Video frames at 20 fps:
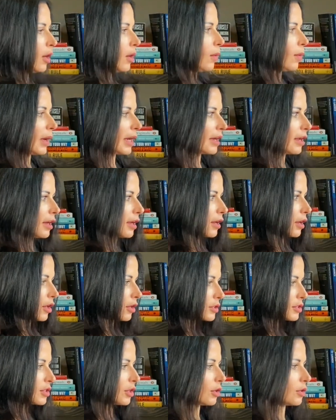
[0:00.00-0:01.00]
why not
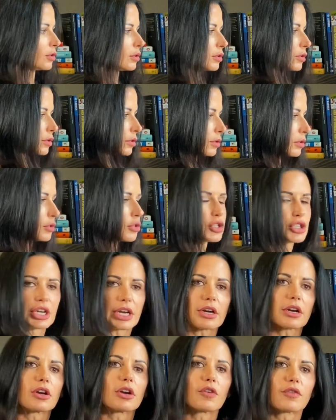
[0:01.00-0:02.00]
also
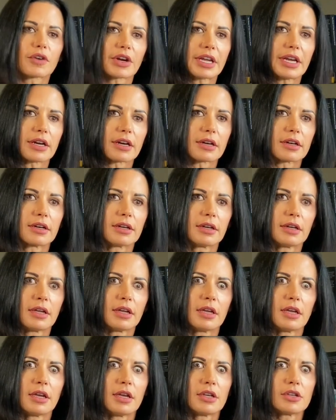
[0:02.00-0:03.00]
share it over here?
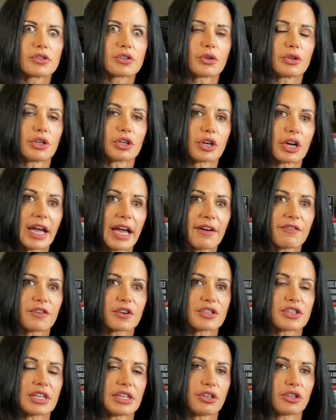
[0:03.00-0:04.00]
So your
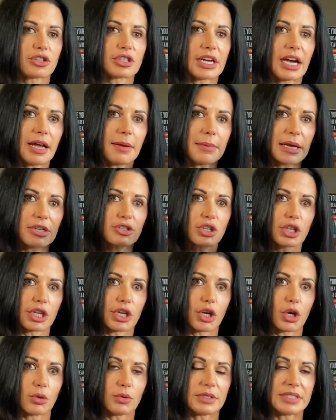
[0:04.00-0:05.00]
efforts and your time actually
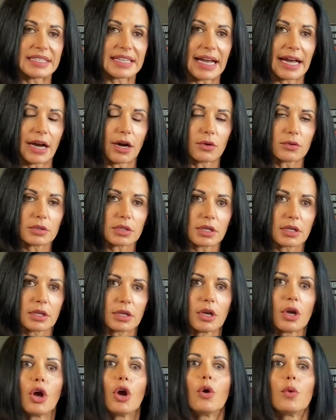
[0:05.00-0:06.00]
go down
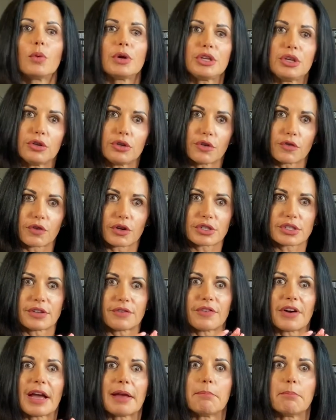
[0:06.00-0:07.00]
when you
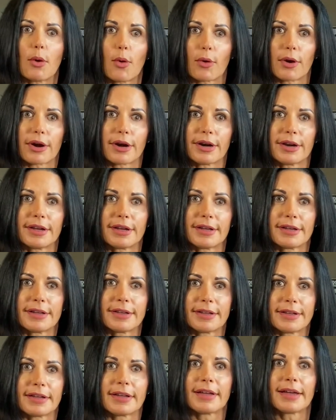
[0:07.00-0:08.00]
diversify more.
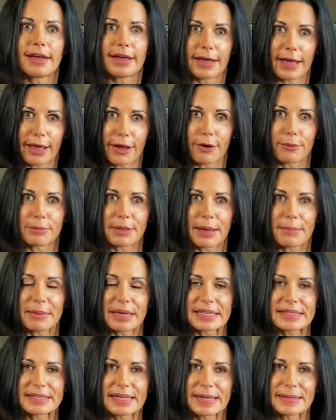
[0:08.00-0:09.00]
I hope that
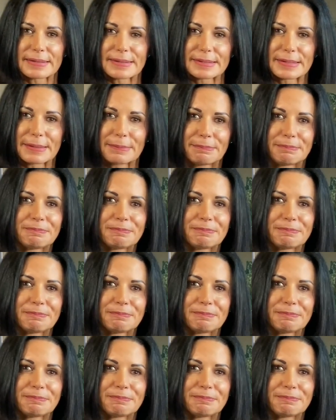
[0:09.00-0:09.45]
makes sense.